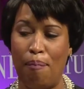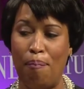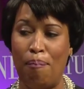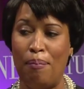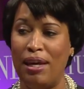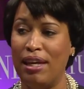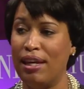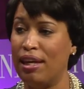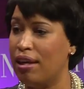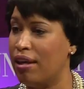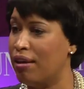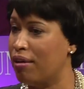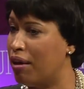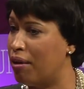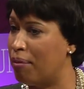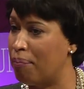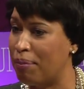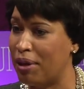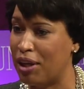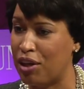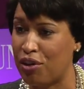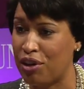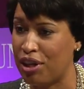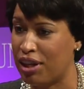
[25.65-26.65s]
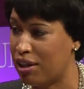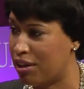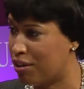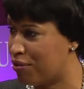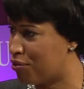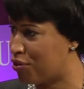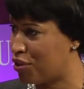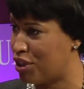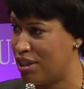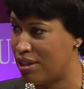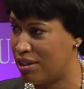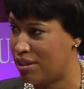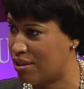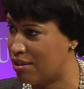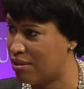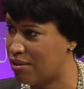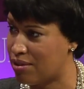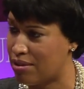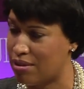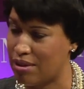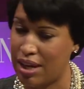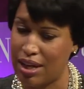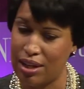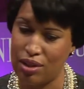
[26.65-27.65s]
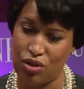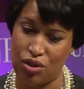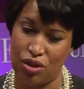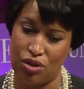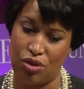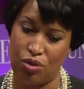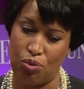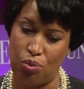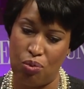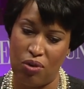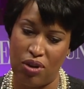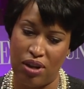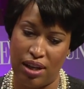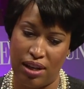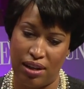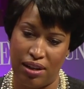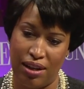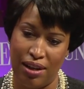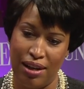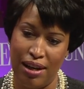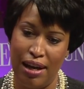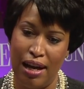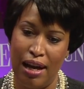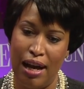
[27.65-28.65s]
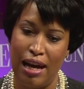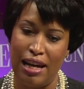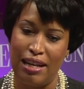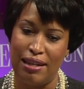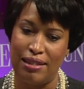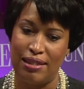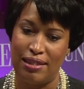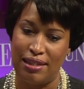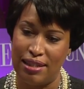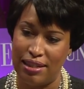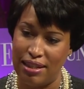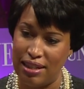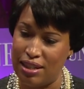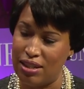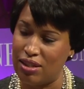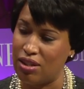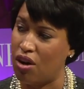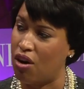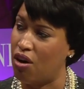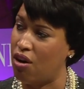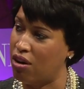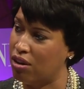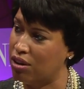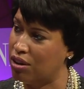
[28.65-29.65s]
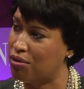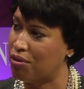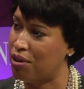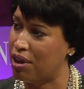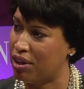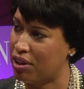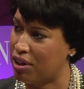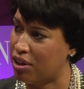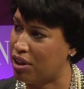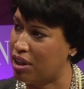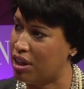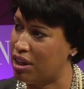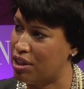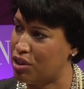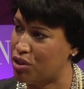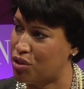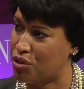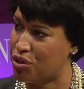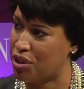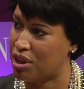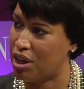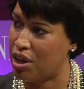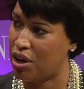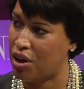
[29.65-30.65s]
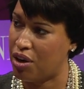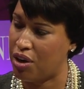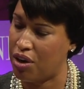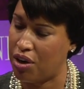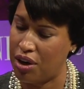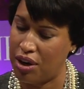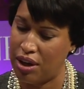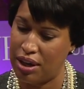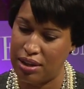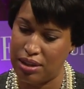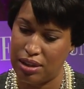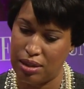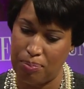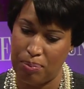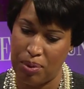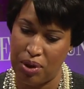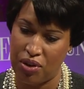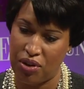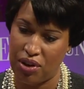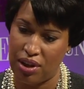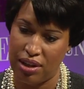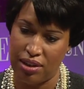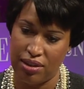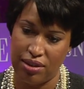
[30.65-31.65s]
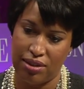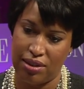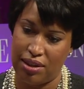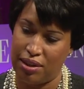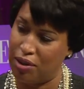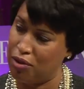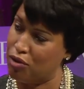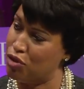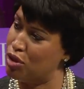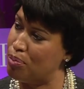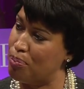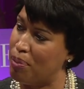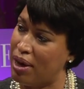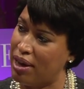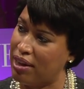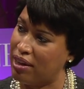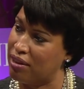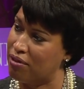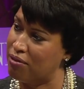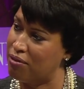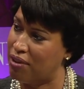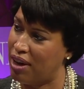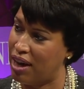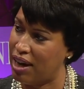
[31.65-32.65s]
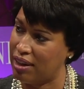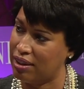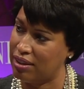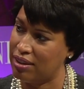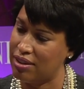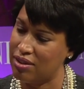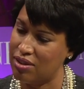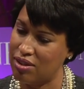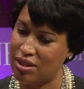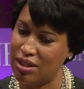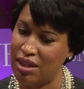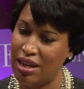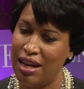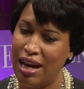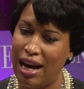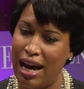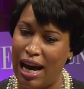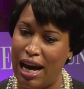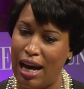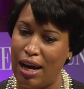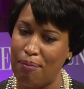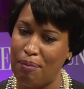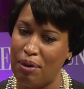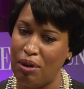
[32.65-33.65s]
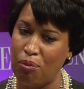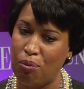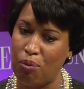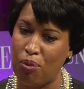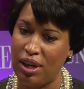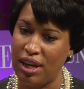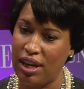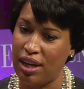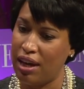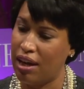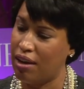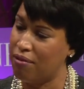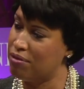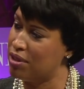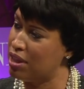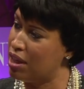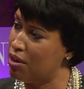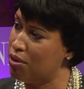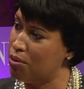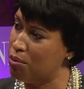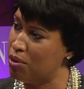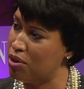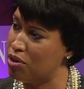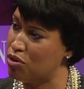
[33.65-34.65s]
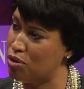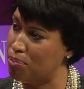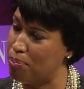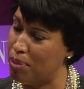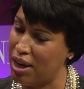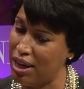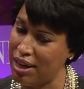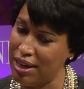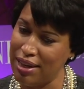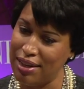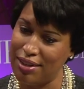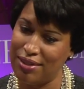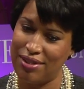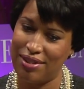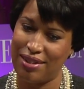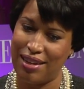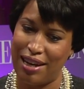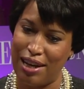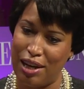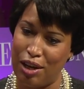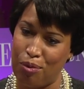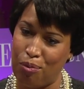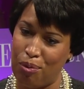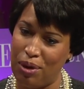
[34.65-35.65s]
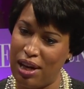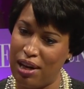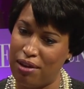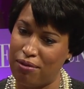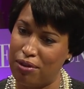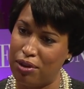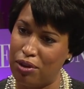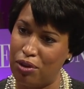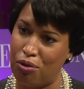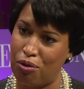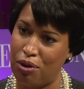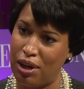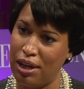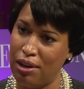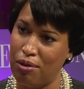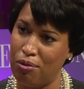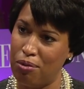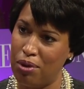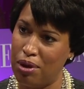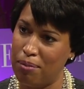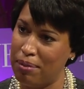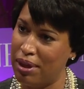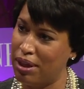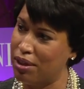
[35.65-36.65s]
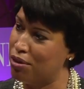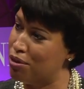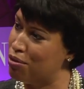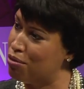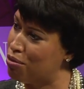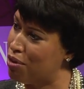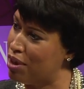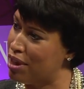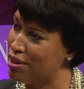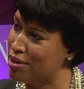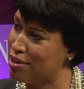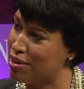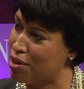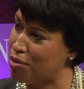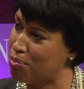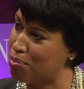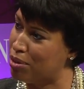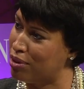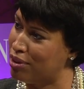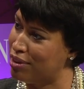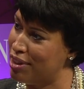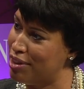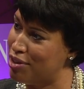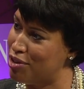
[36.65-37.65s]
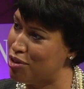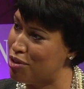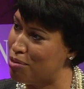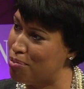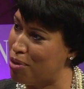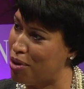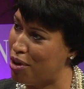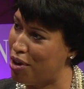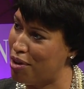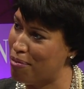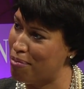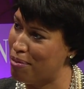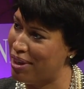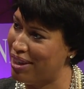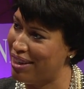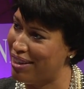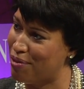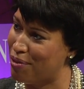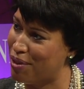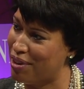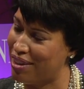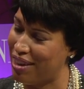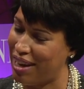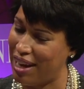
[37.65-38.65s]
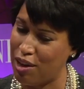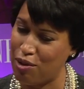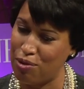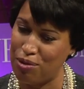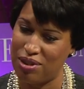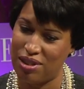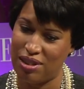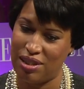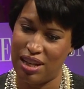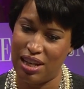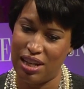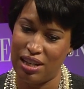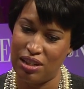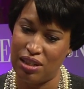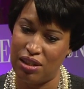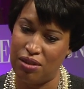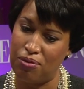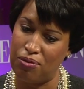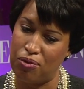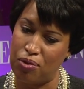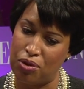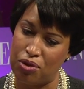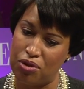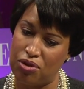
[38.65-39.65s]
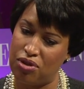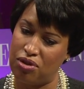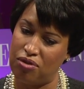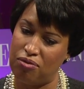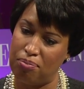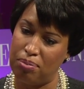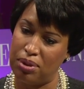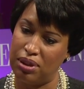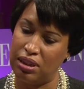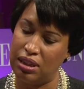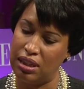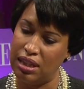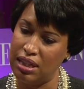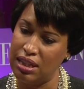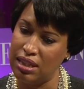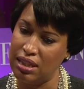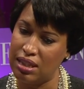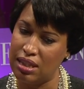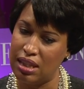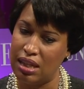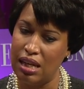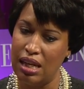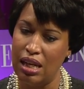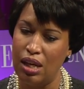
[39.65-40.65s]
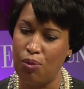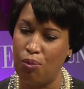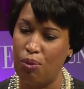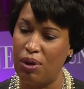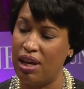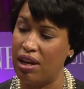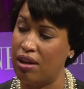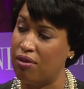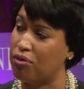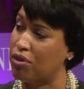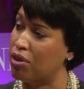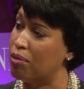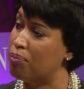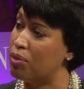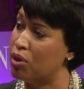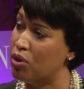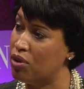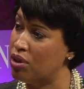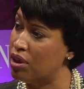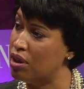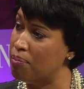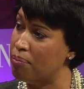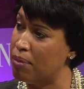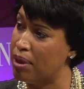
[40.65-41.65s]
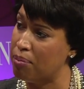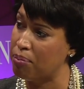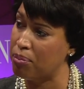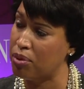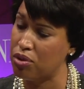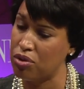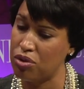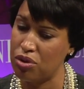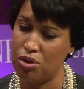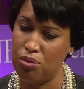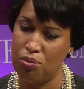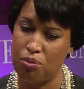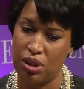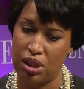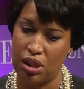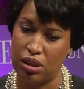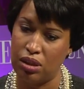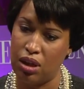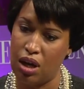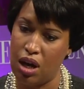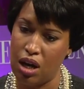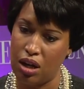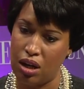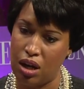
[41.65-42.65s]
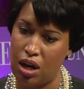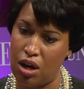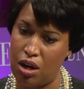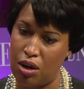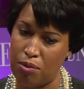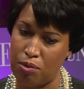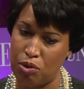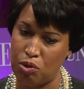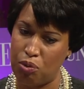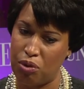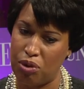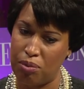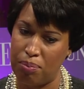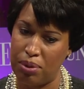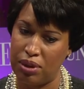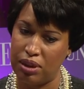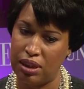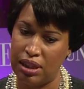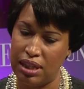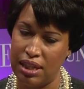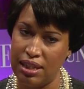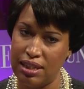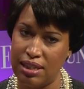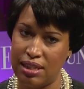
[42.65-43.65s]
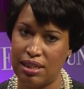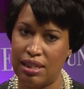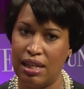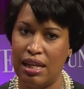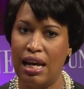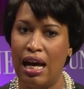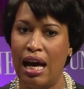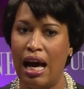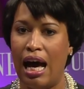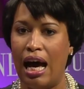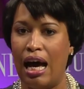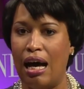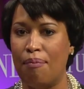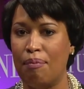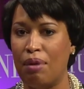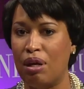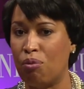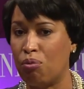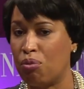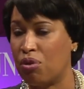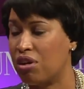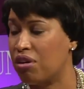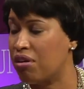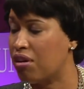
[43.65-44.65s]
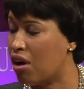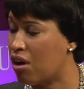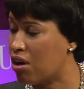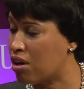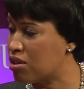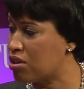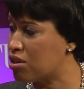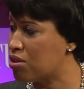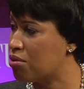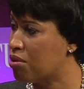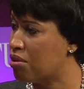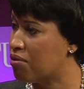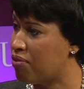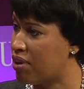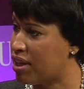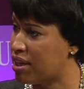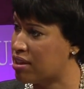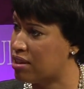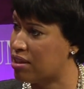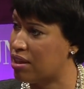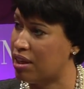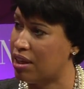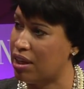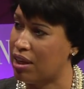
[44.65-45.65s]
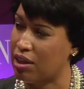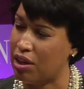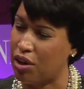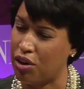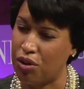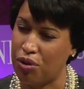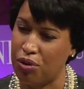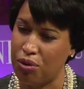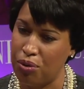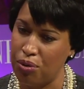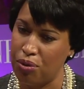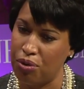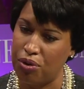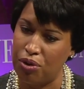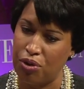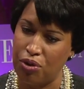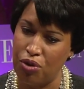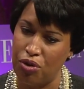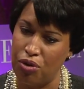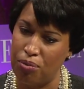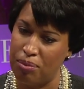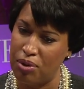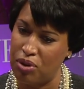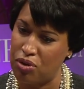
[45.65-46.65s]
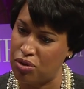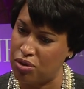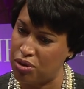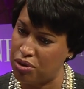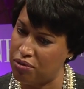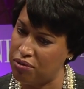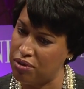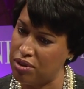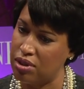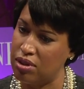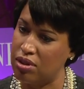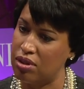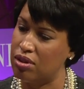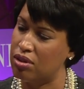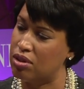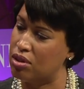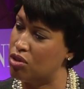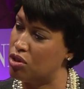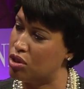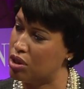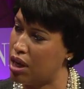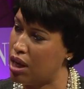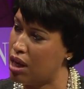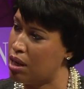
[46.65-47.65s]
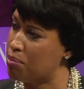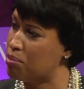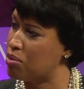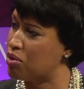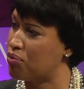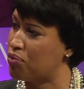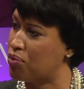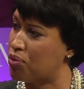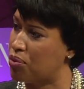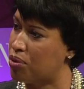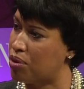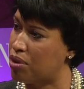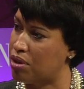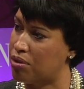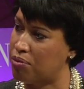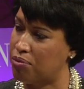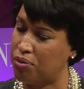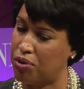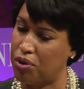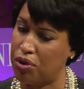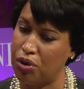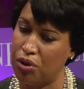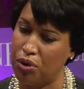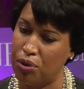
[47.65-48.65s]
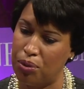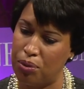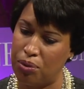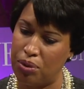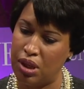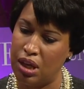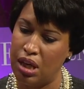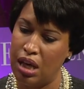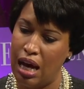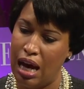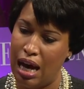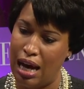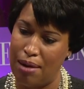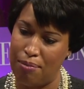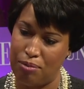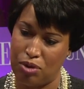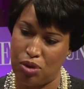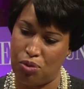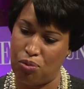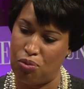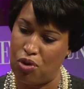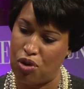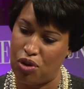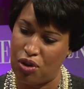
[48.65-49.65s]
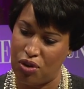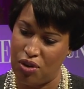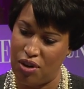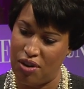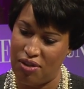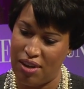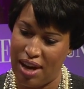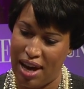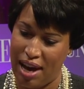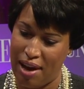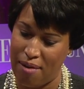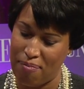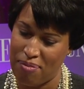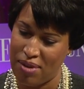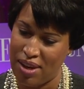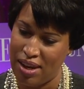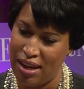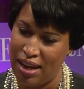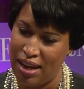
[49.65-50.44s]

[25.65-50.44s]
many, a myriad of reasons, not just one, cities all around our country are experiencing a spike in violence. And we have dealt with spikes. We have a great woman who runs our police department with an outstanding force of police. We have community members who want to lock arms with police. And we're also investing in our youth and human services and jobs for youth to work on that.